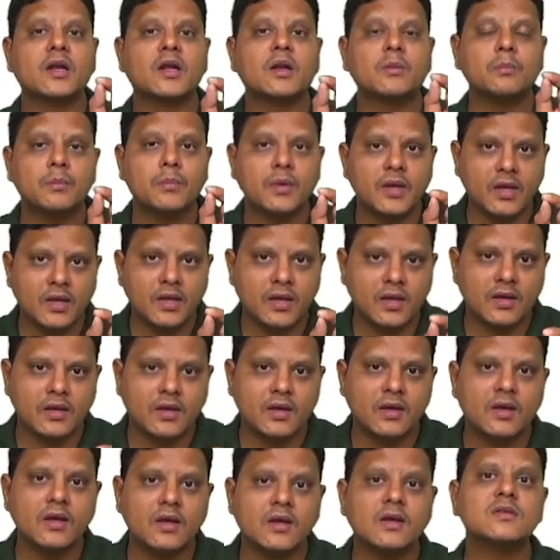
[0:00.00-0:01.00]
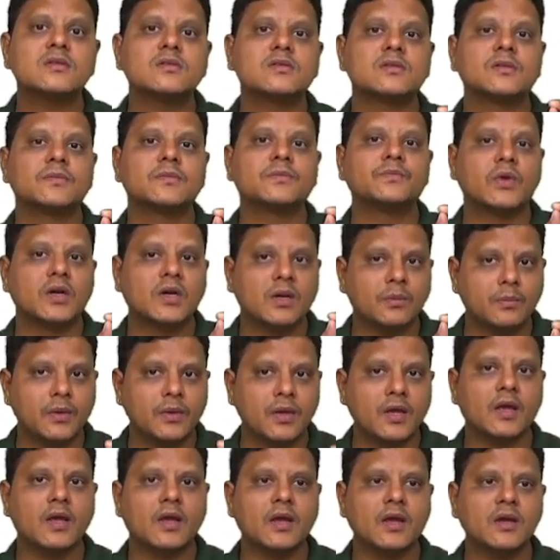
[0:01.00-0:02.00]
means
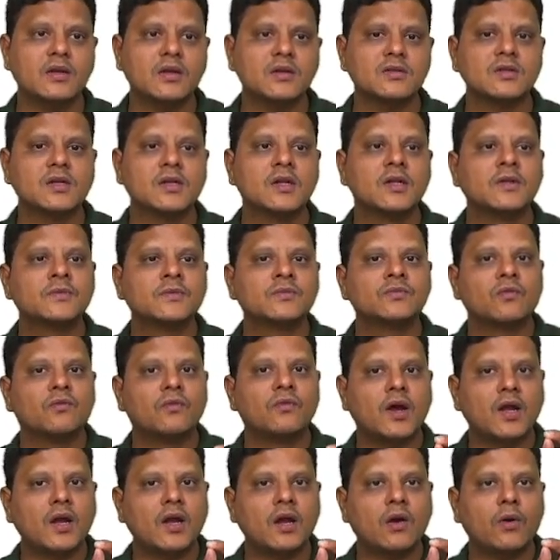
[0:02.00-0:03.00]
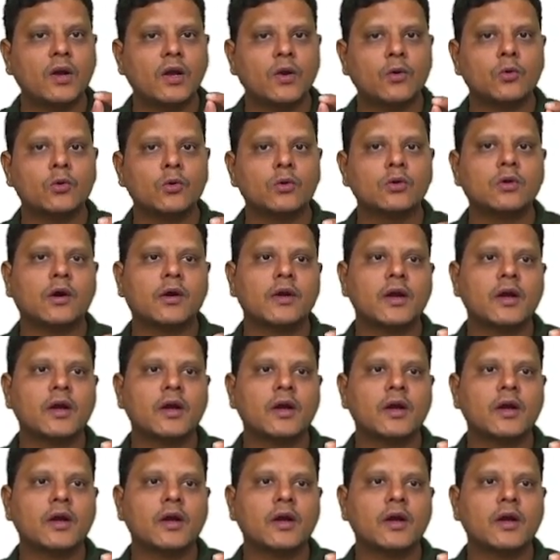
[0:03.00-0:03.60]
whenever you do the audit